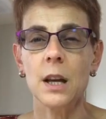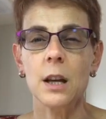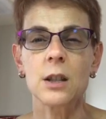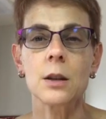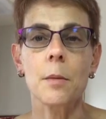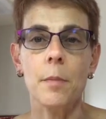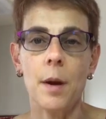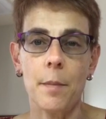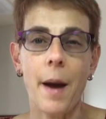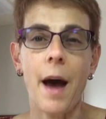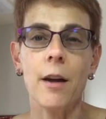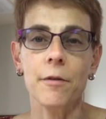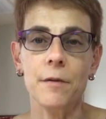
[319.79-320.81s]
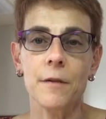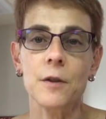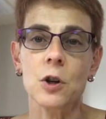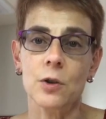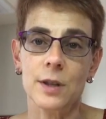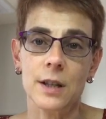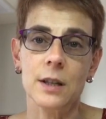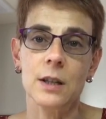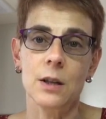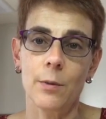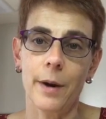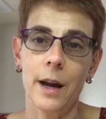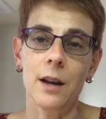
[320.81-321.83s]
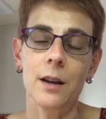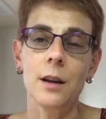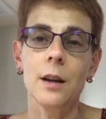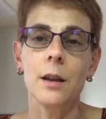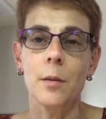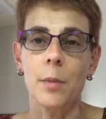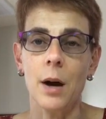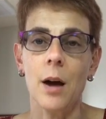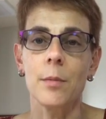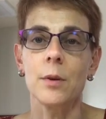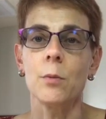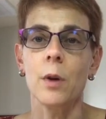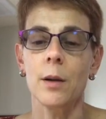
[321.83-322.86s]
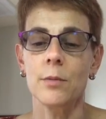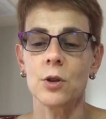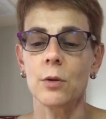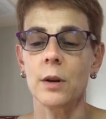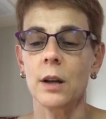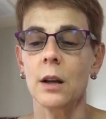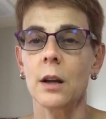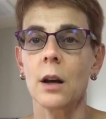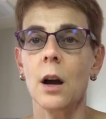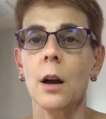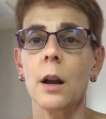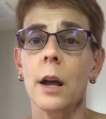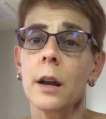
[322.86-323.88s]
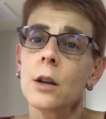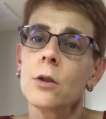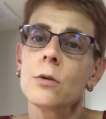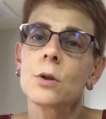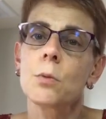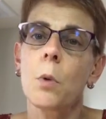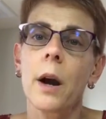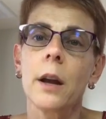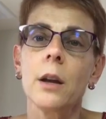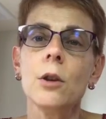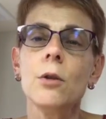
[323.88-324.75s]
It's about a 50 or 60 weight in the bobbin when I'm doing it, and I use white.